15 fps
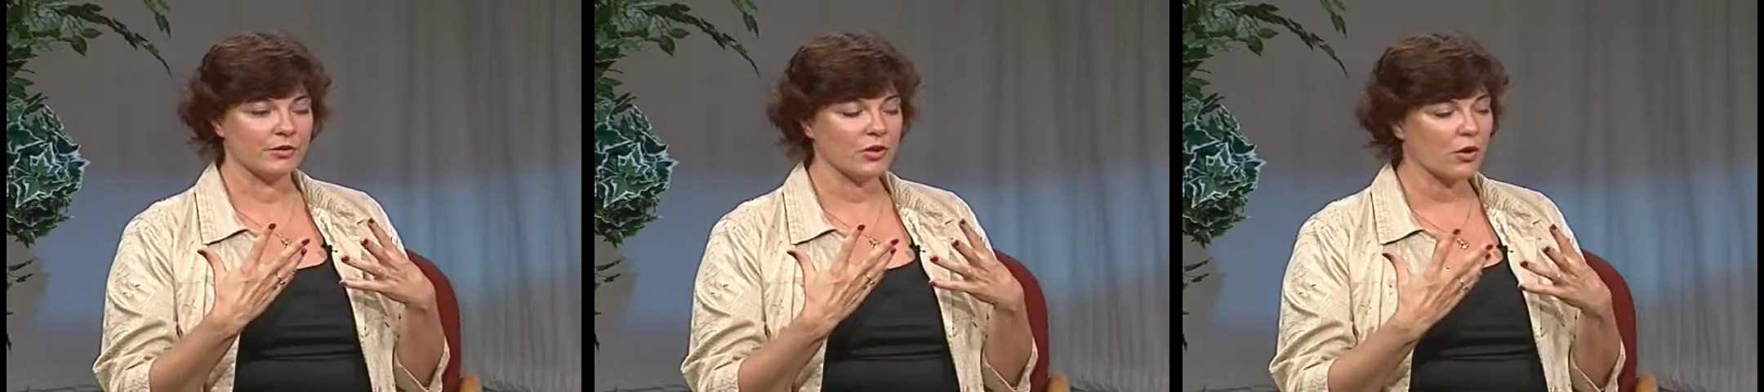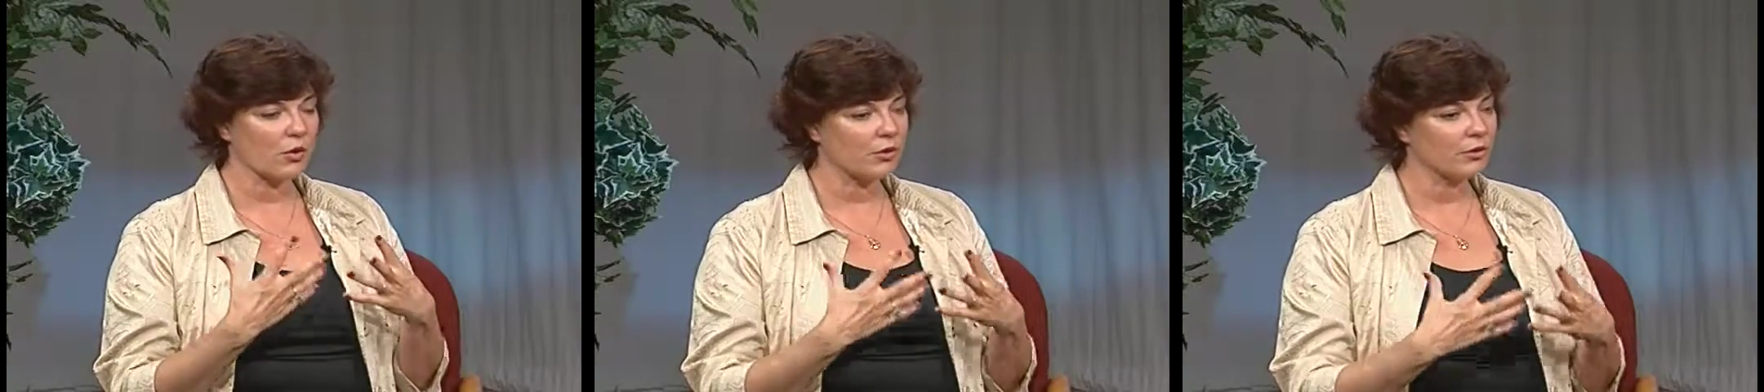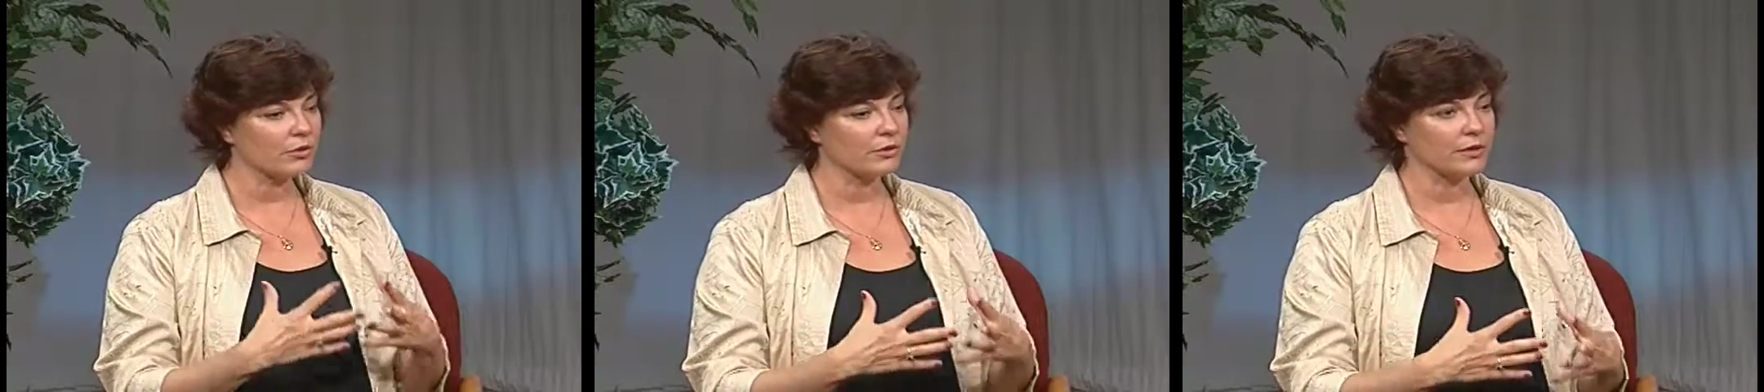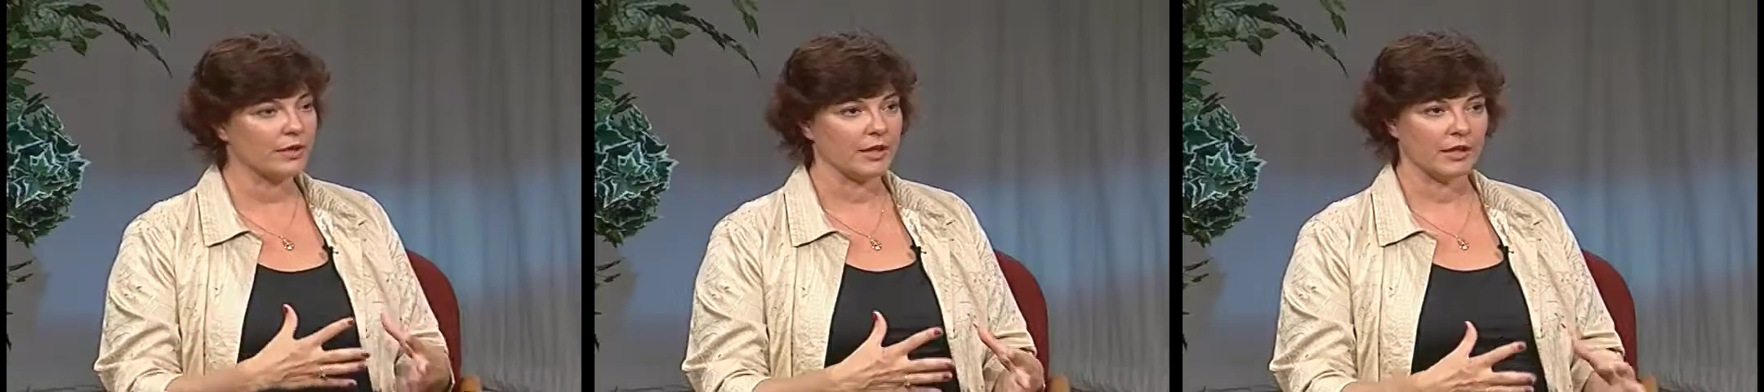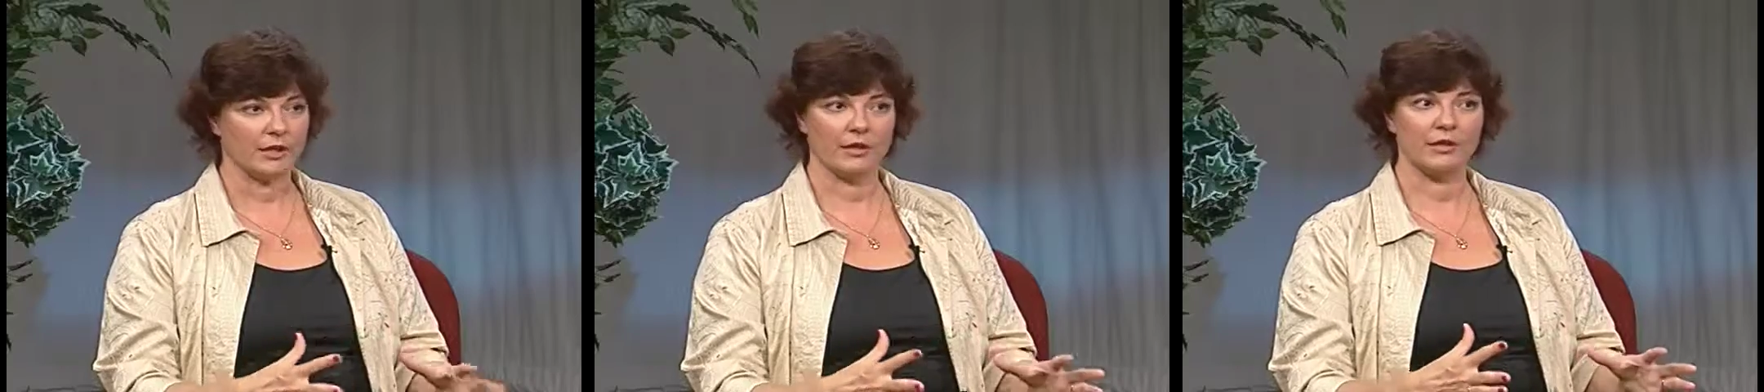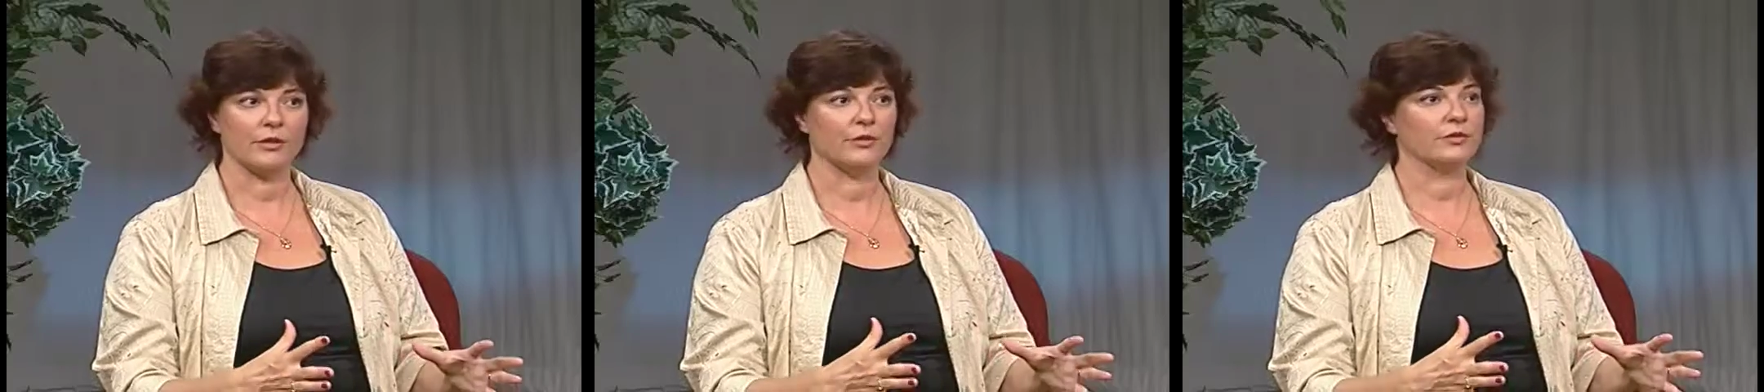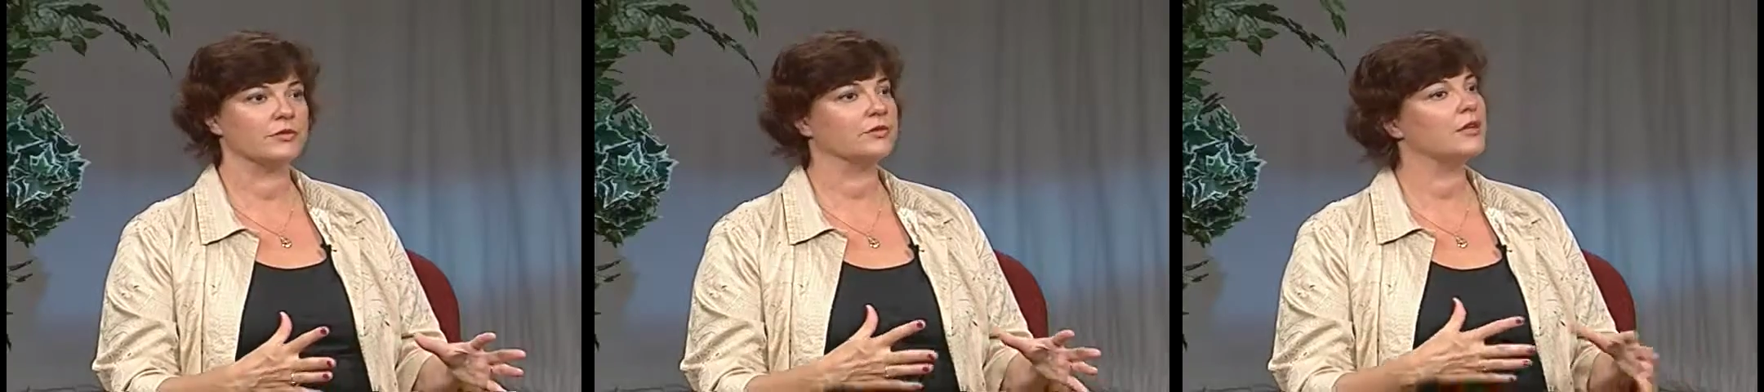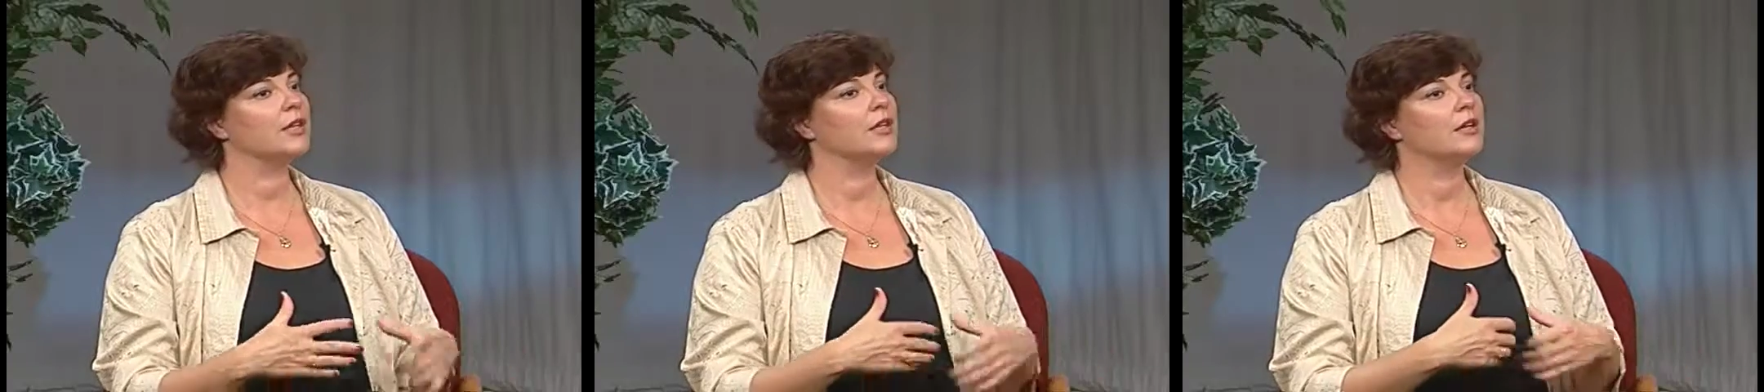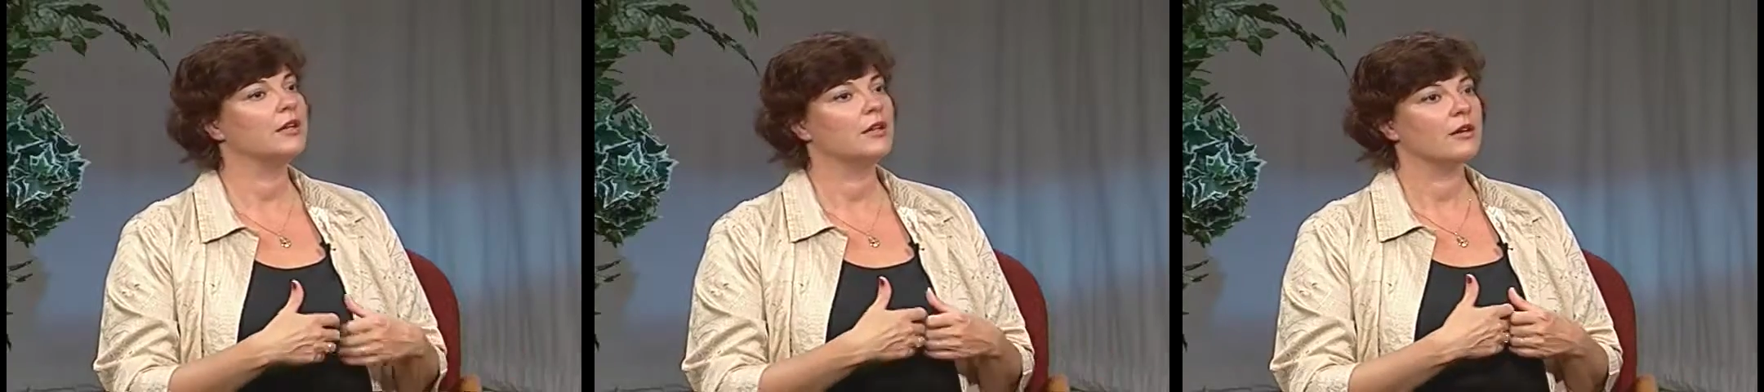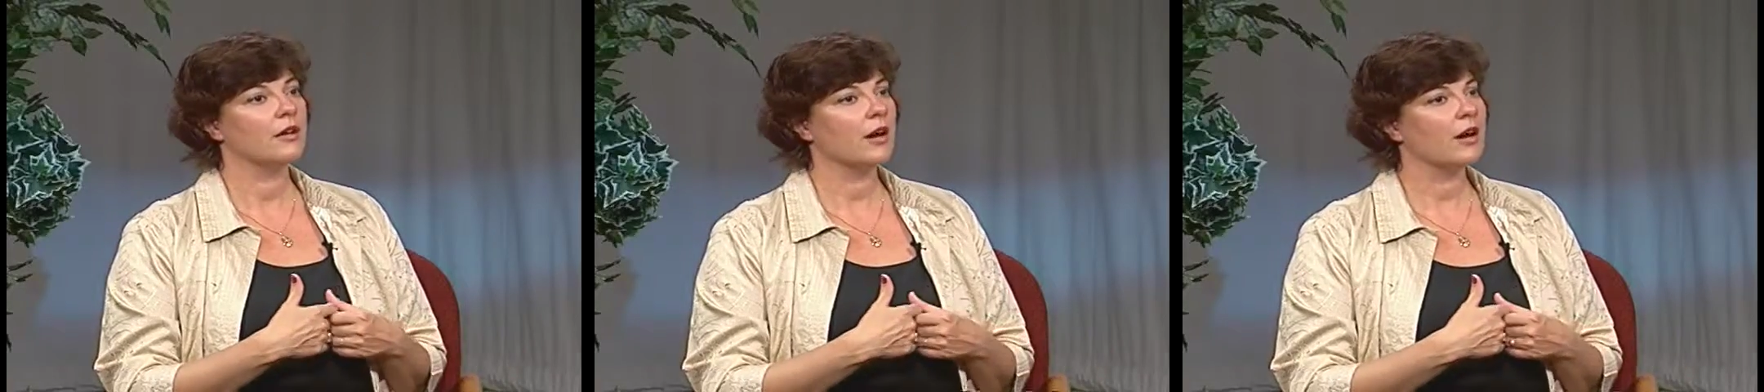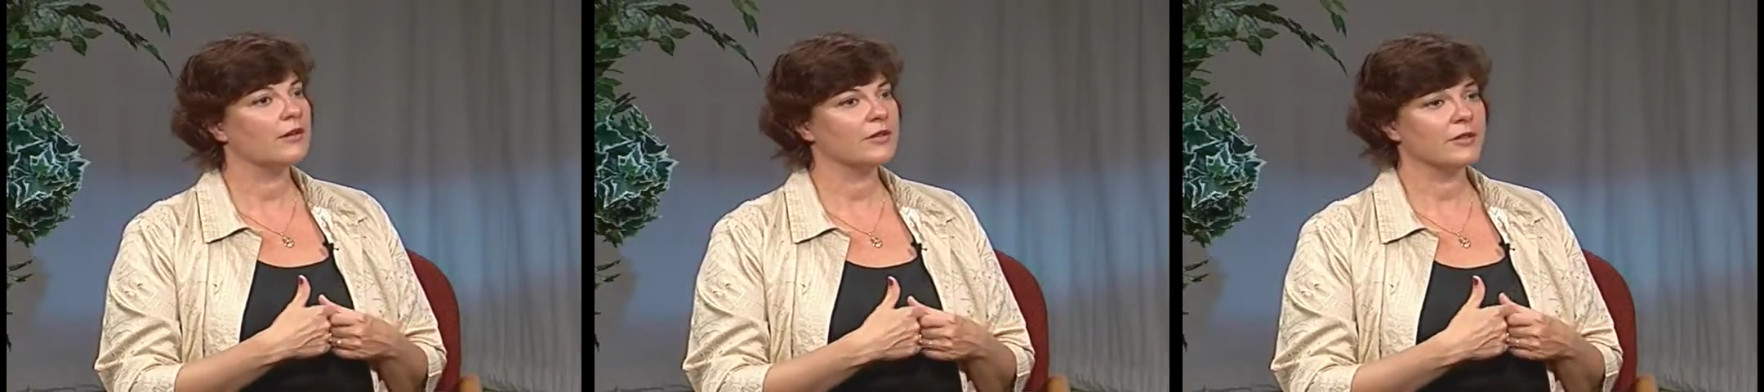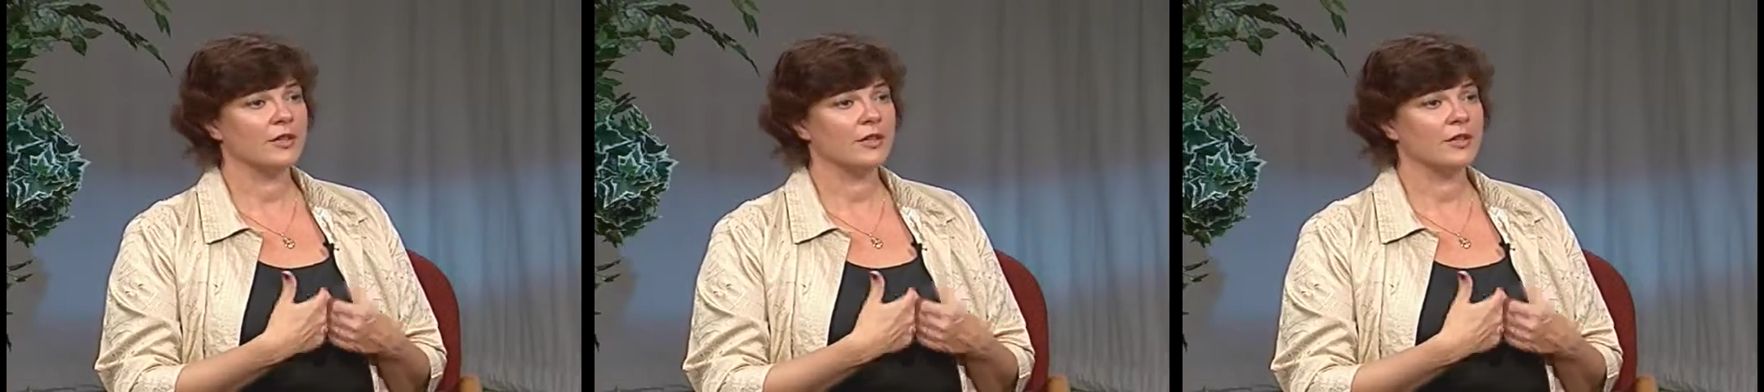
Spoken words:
totally use all this.